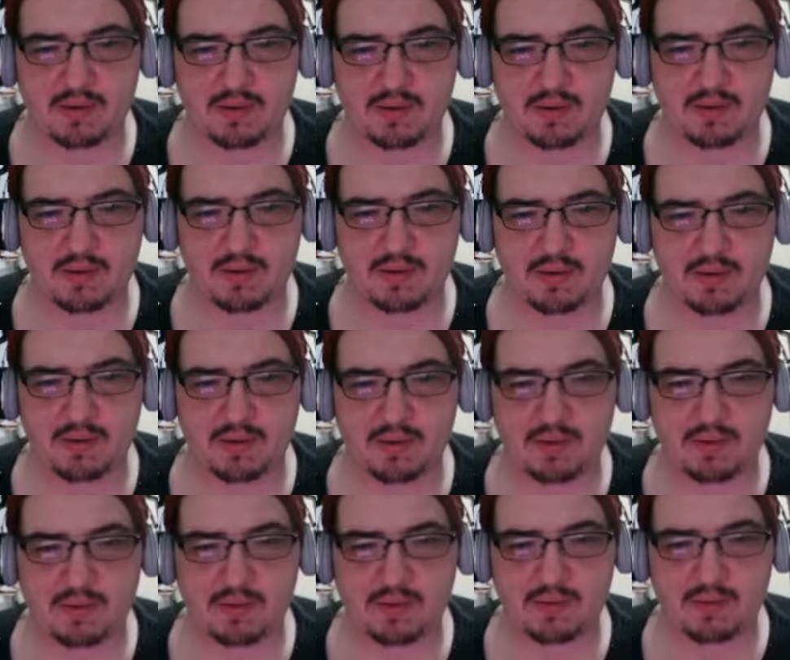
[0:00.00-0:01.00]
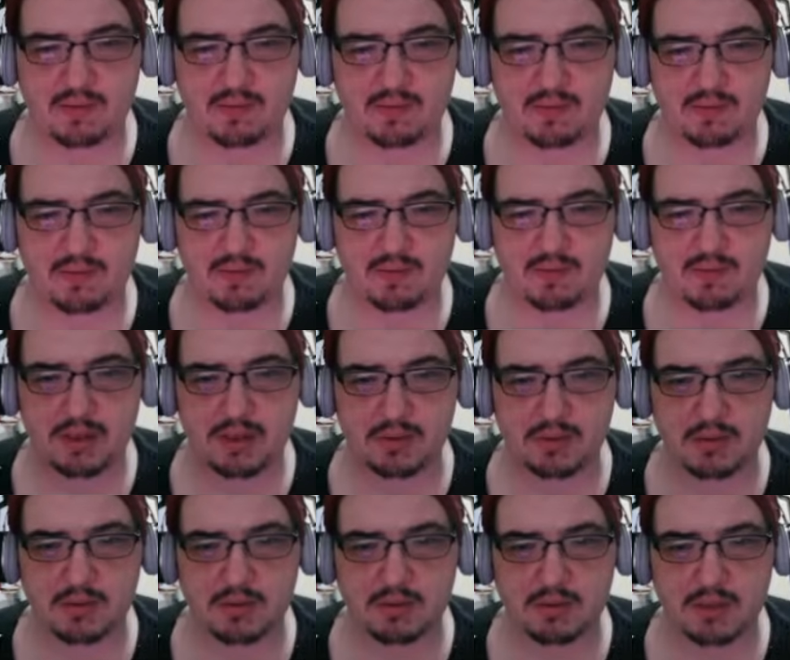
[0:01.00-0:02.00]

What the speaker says: this right here would look really cute.